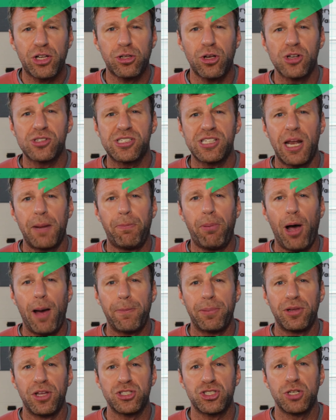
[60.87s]
close to that
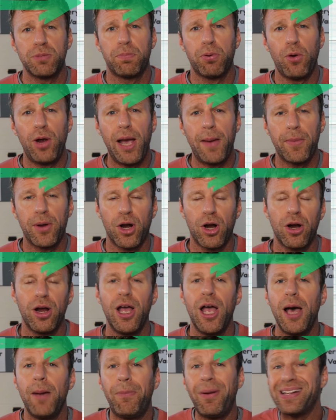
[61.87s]
population parameter.
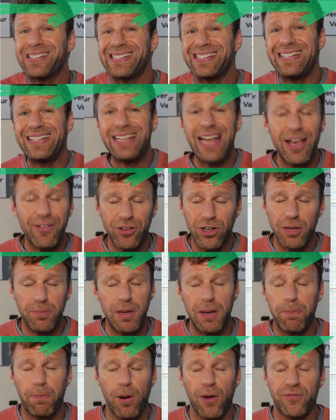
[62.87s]
But it's never going to be
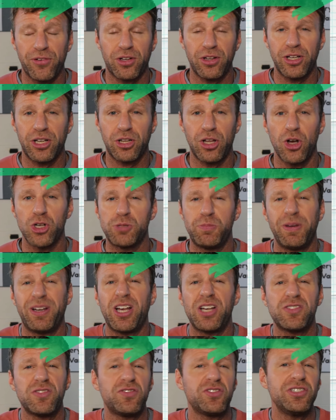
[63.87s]
be perfectly close
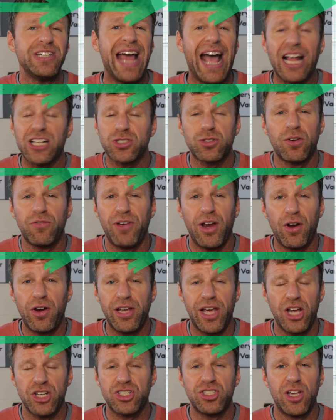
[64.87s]
because of natural
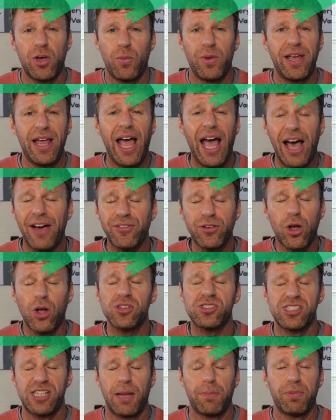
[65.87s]
variation that we have
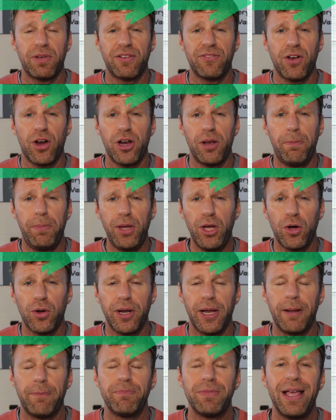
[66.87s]
called sampling
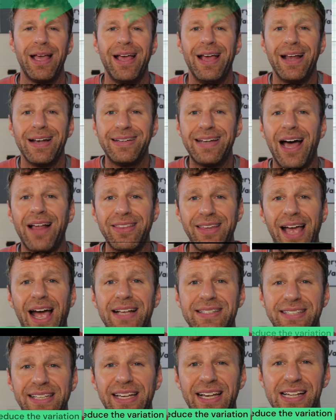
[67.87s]
variability. Now the
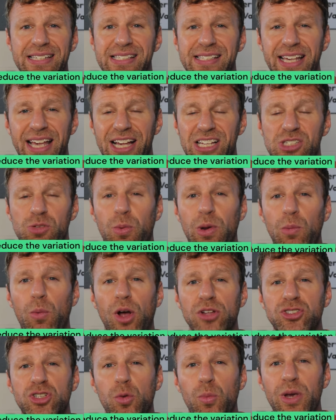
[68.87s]
idea is this, we
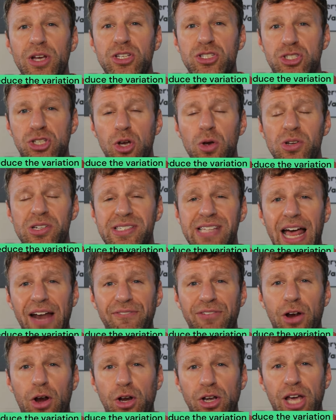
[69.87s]
want to reduce that
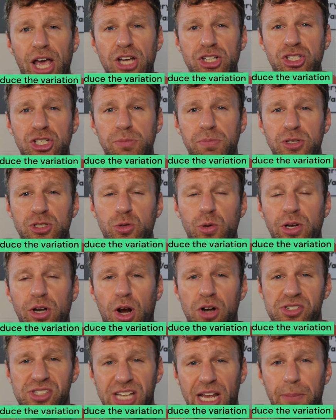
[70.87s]
variation between
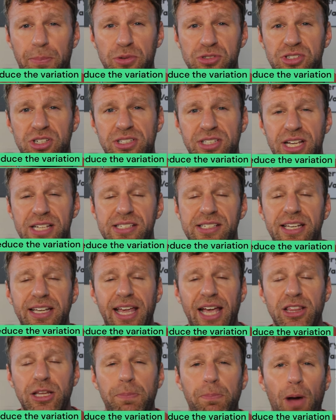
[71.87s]
our sample statistic
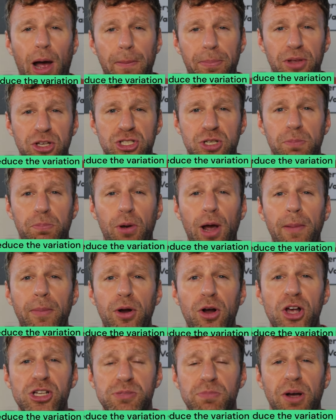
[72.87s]
and the population
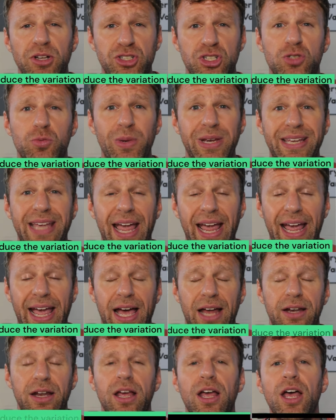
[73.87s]
parameter as much as we
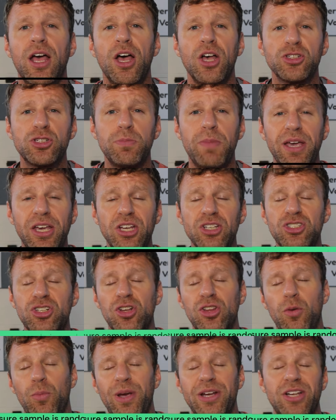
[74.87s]
can. So making
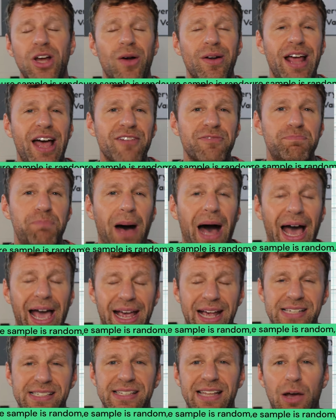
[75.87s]
sure that we don't have
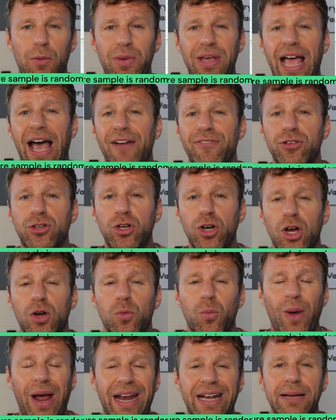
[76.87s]
bias and that we have
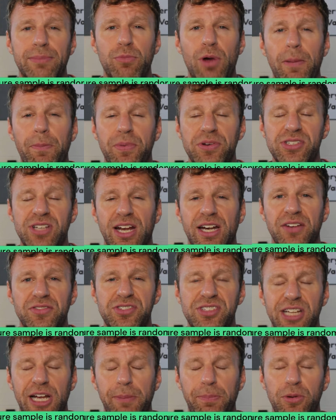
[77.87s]
good random representative
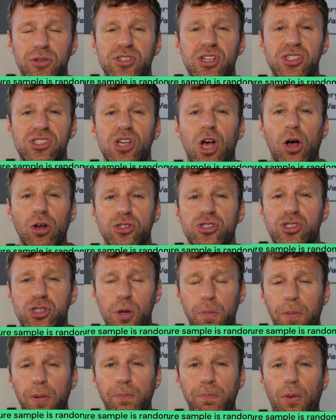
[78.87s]
samples is all
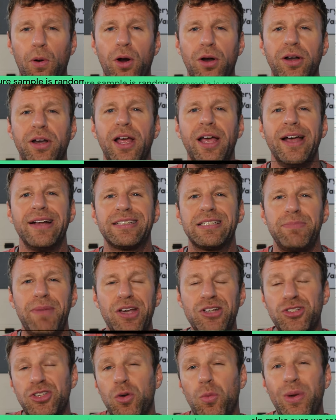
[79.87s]
super important to
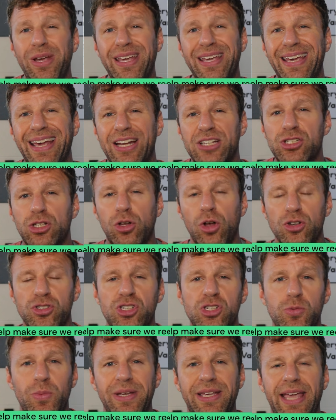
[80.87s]
make sure that we can get as
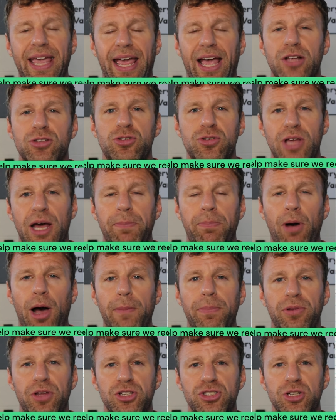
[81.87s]
close as we can to that
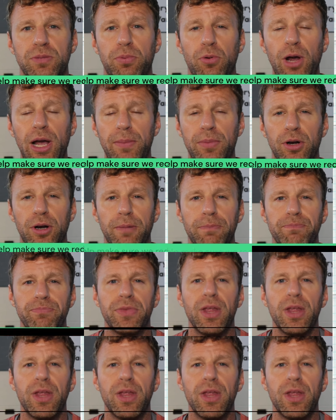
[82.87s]
population parameter.